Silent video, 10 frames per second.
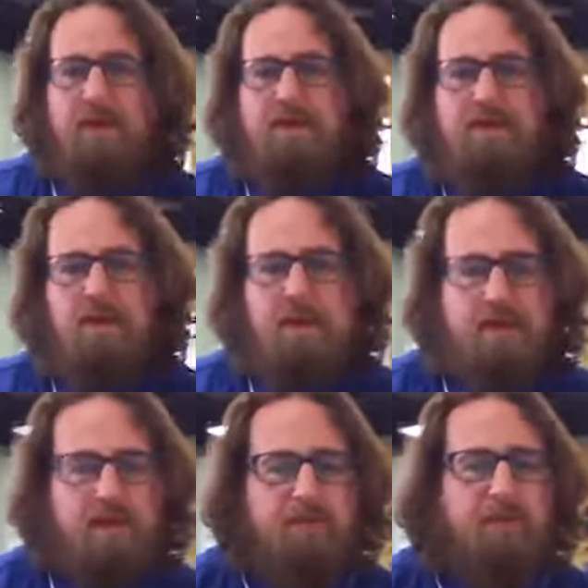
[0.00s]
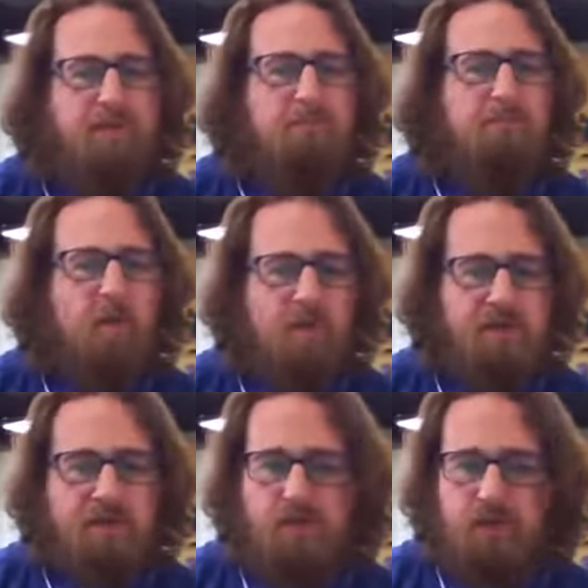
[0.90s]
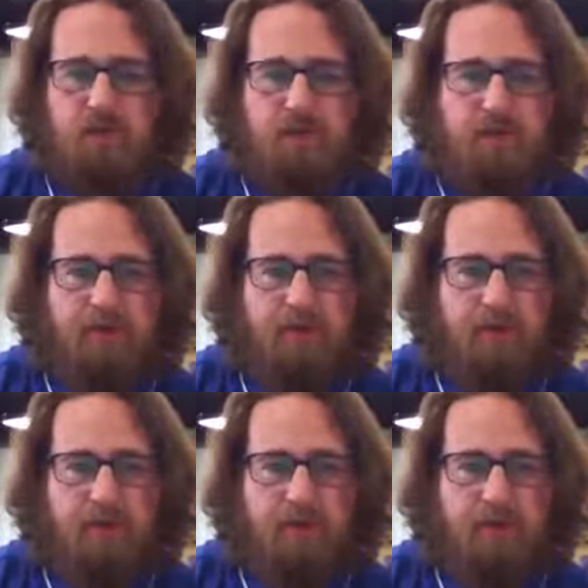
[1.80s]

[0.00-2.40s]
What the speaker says: let's go ahead and talk about the motions of the shoulder.